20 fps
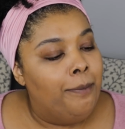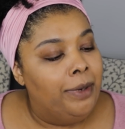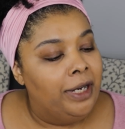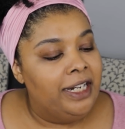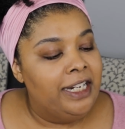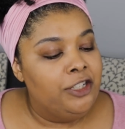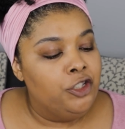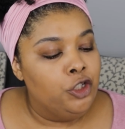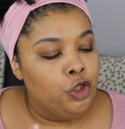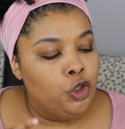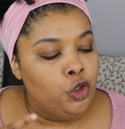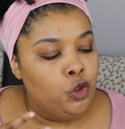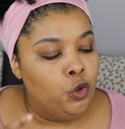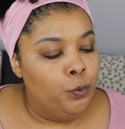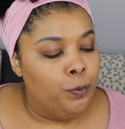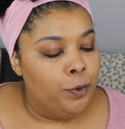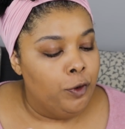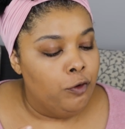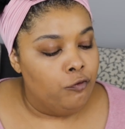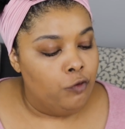but it's a
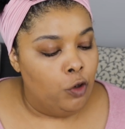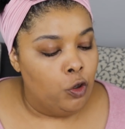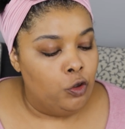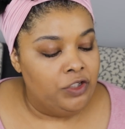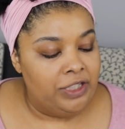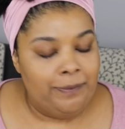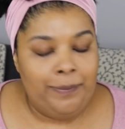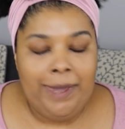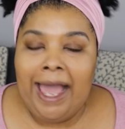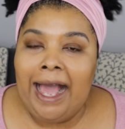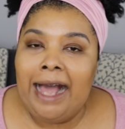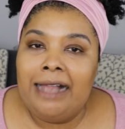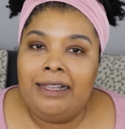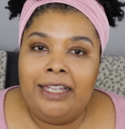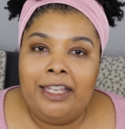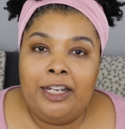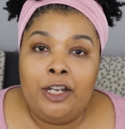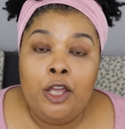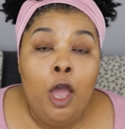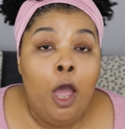super rosy
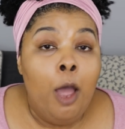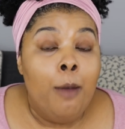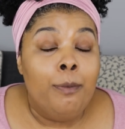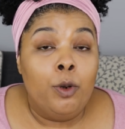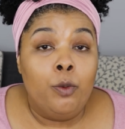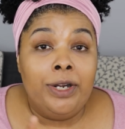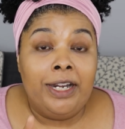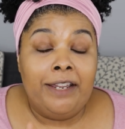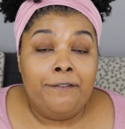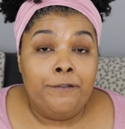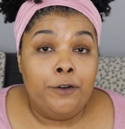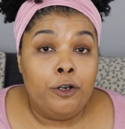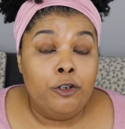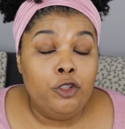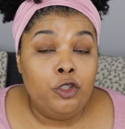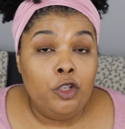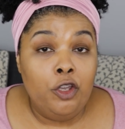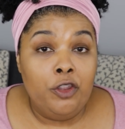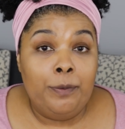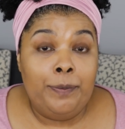palette. But when I
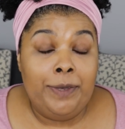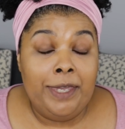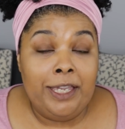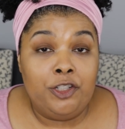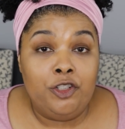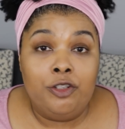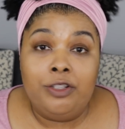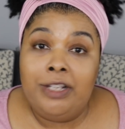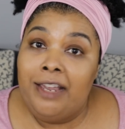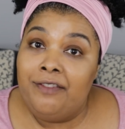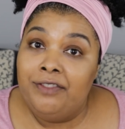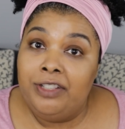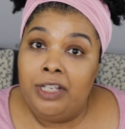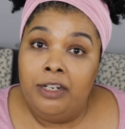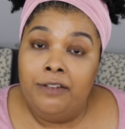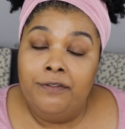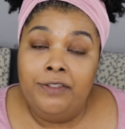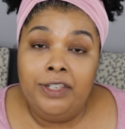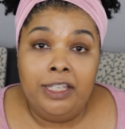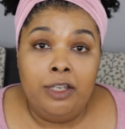first saw the pictures, I've
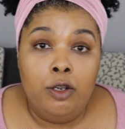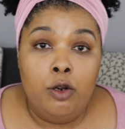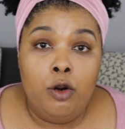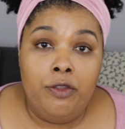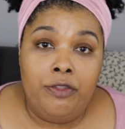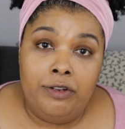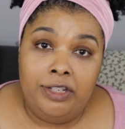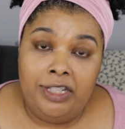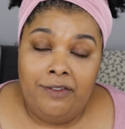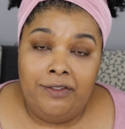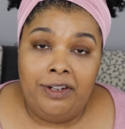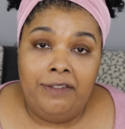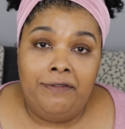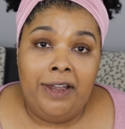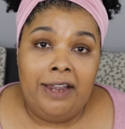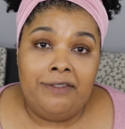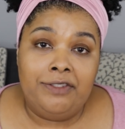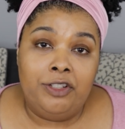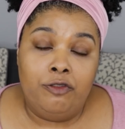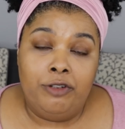done a video on their
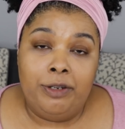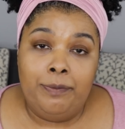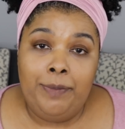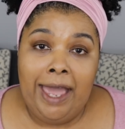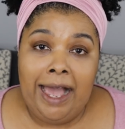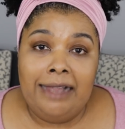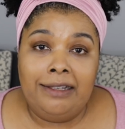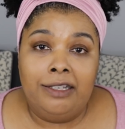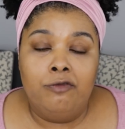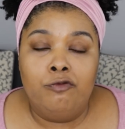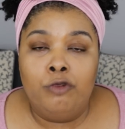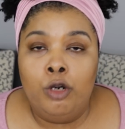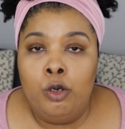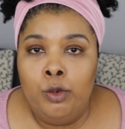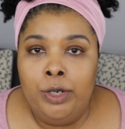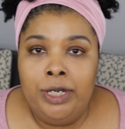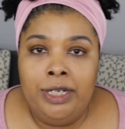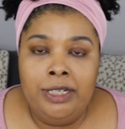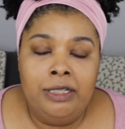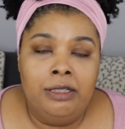seventy-five degree palette.
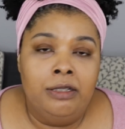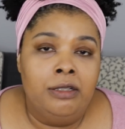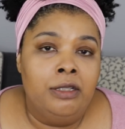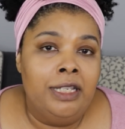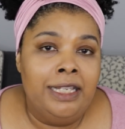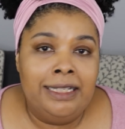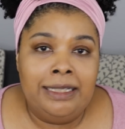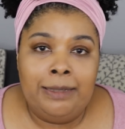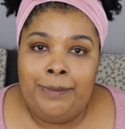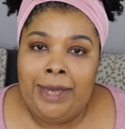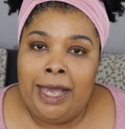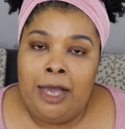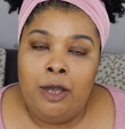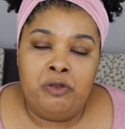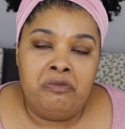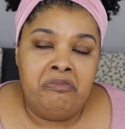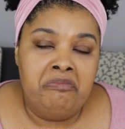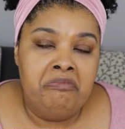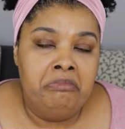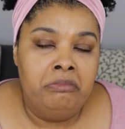Roen is
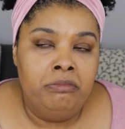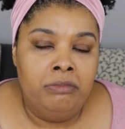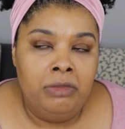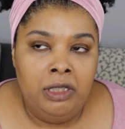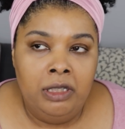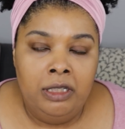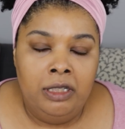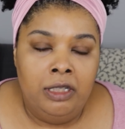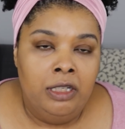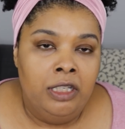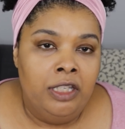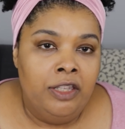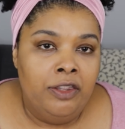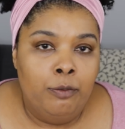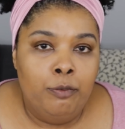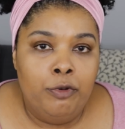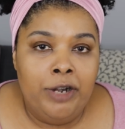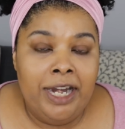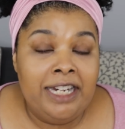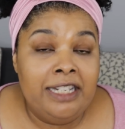about,
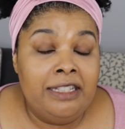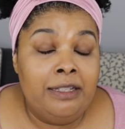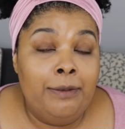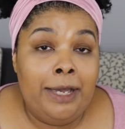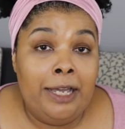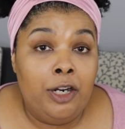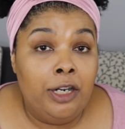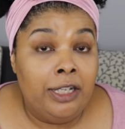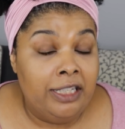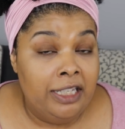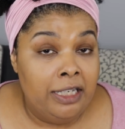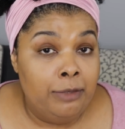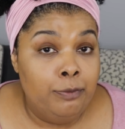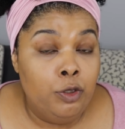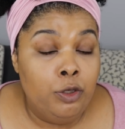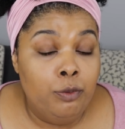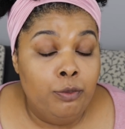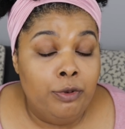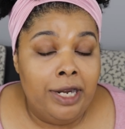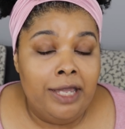the brand is about a clean
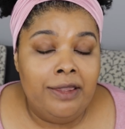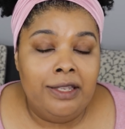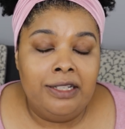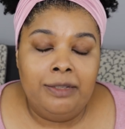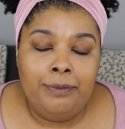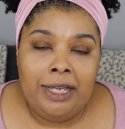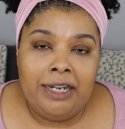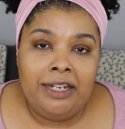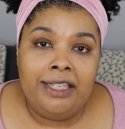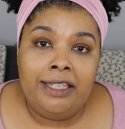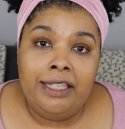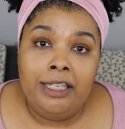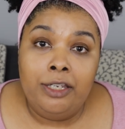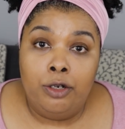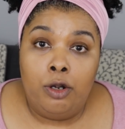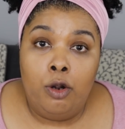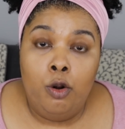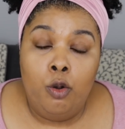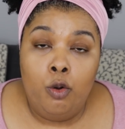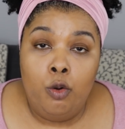beauty brand that's about a
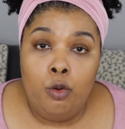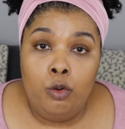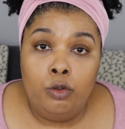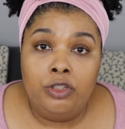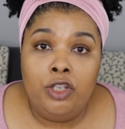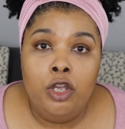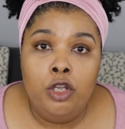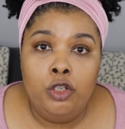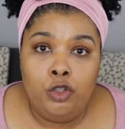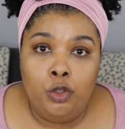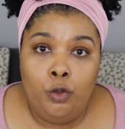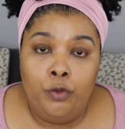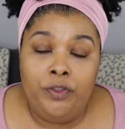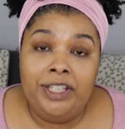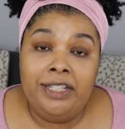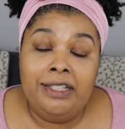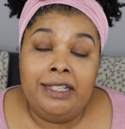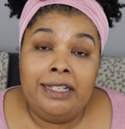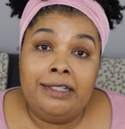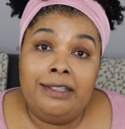year old. So
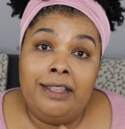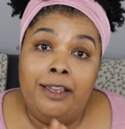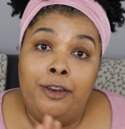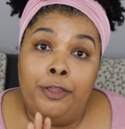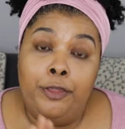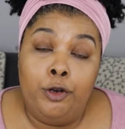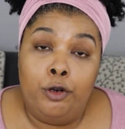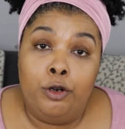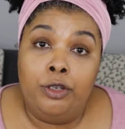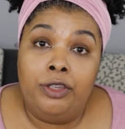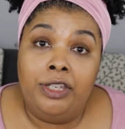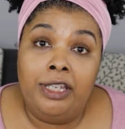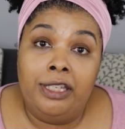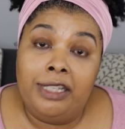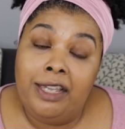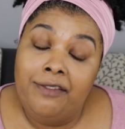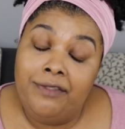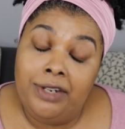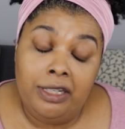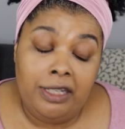this is their third, the
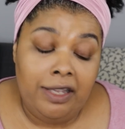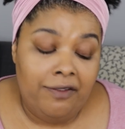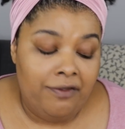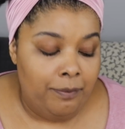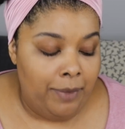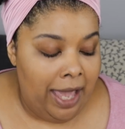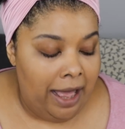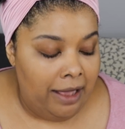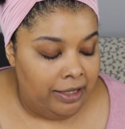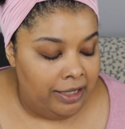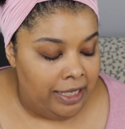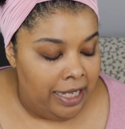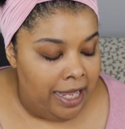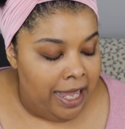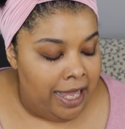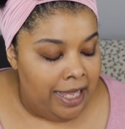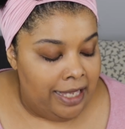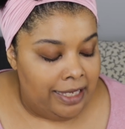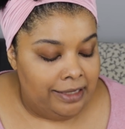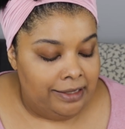eleven eleven palette
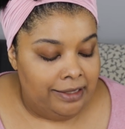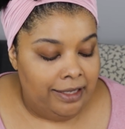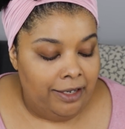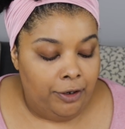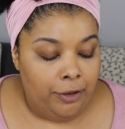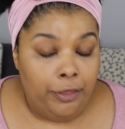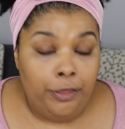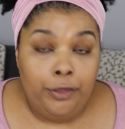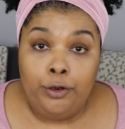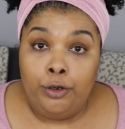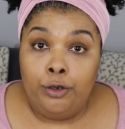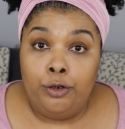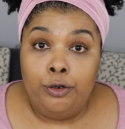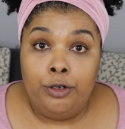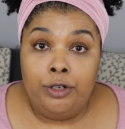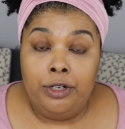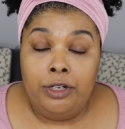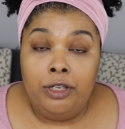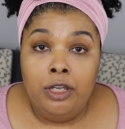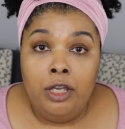is their
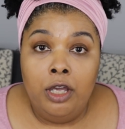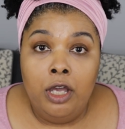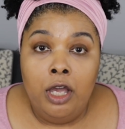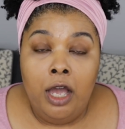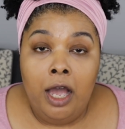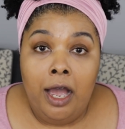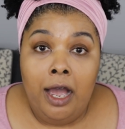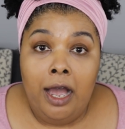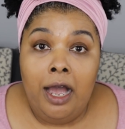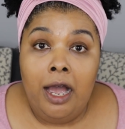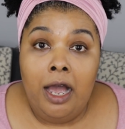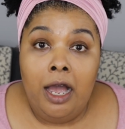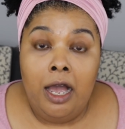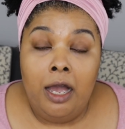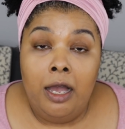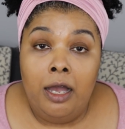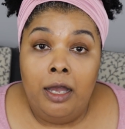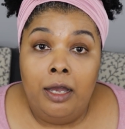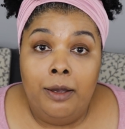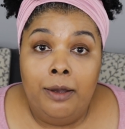third
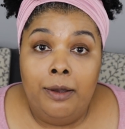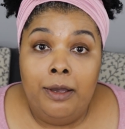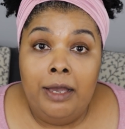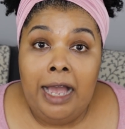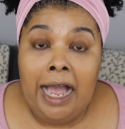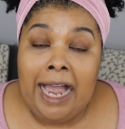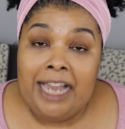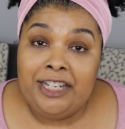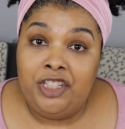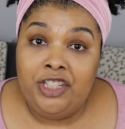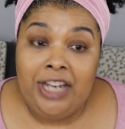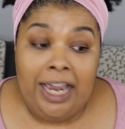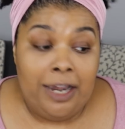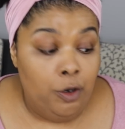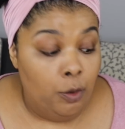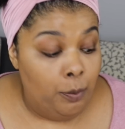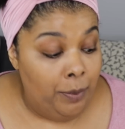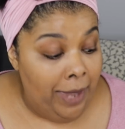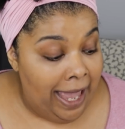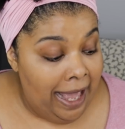uh,
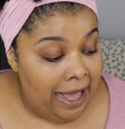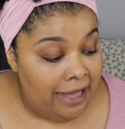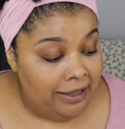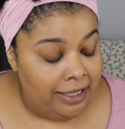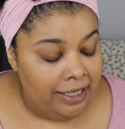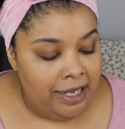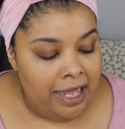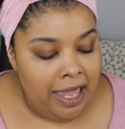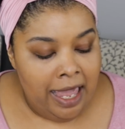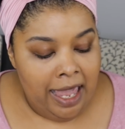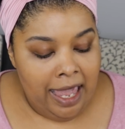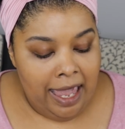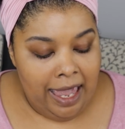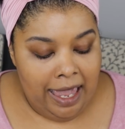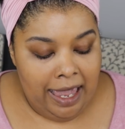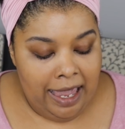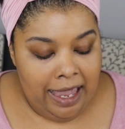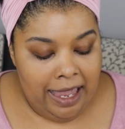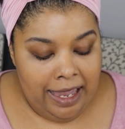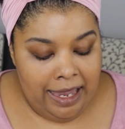eyeshadow palette.
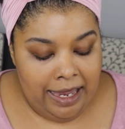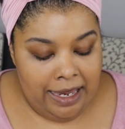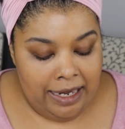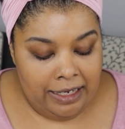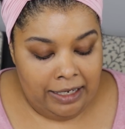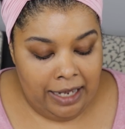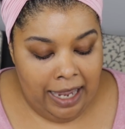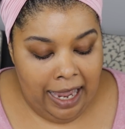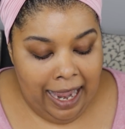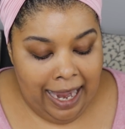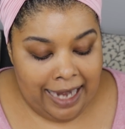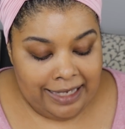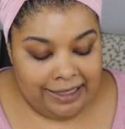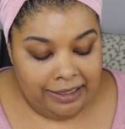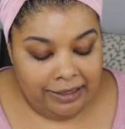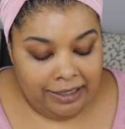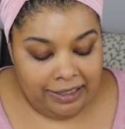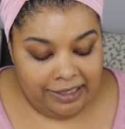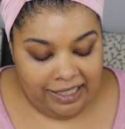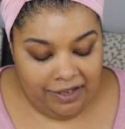And I
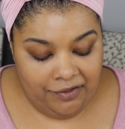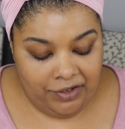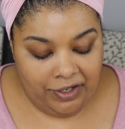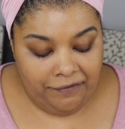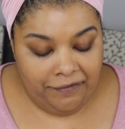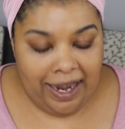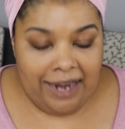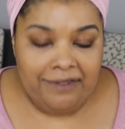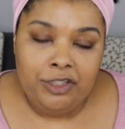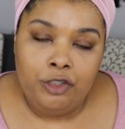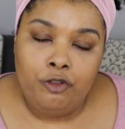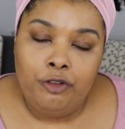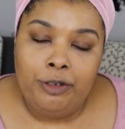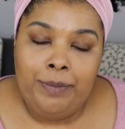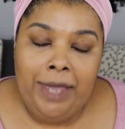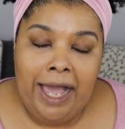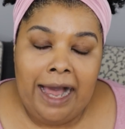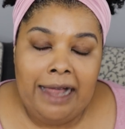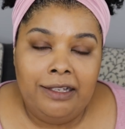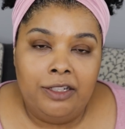did the seventy-five degree
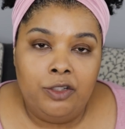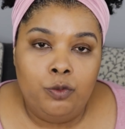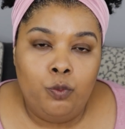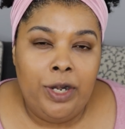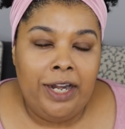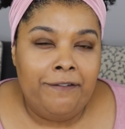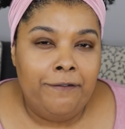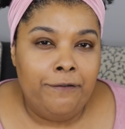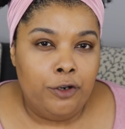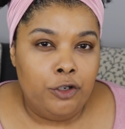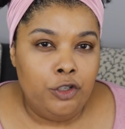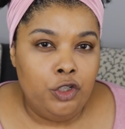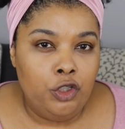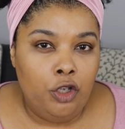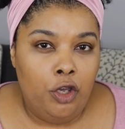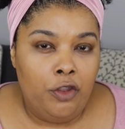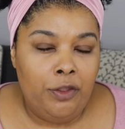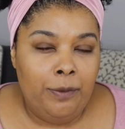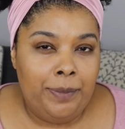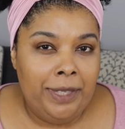palette. When I first
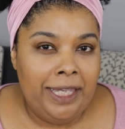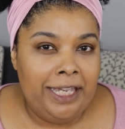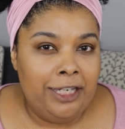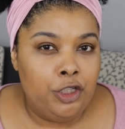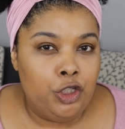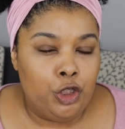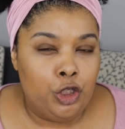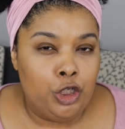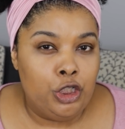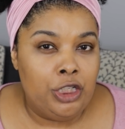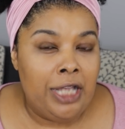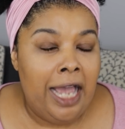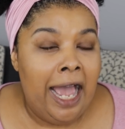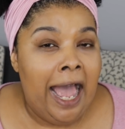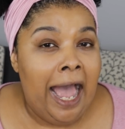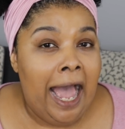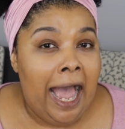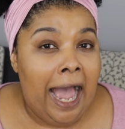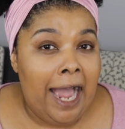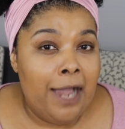saw the pictures,
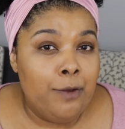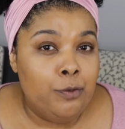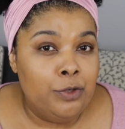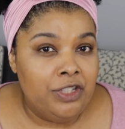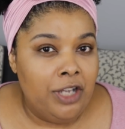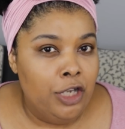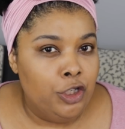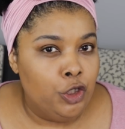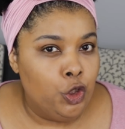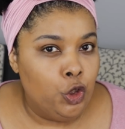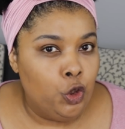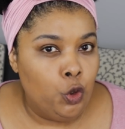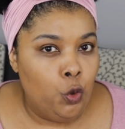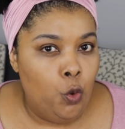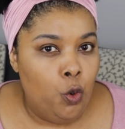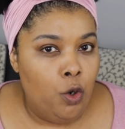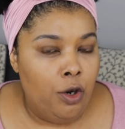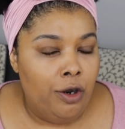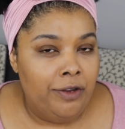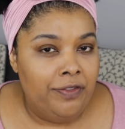I was
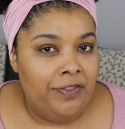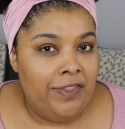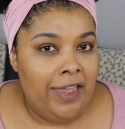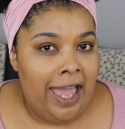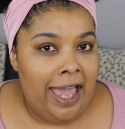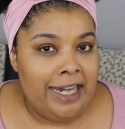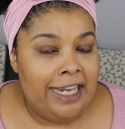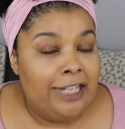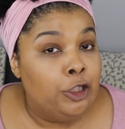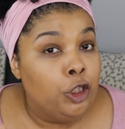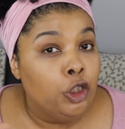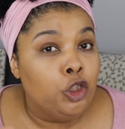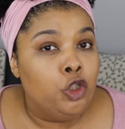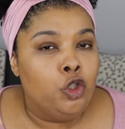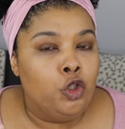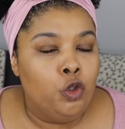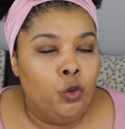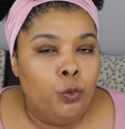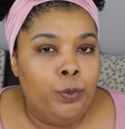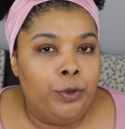unsure that it looked
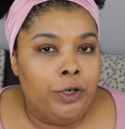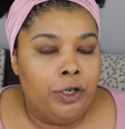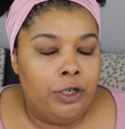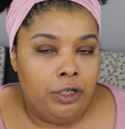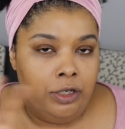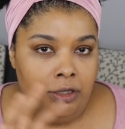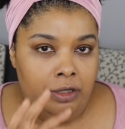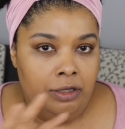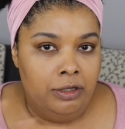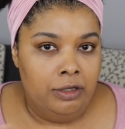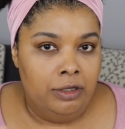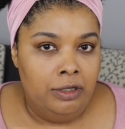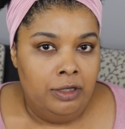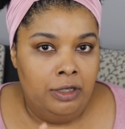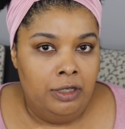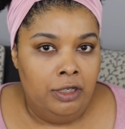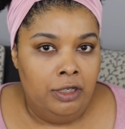super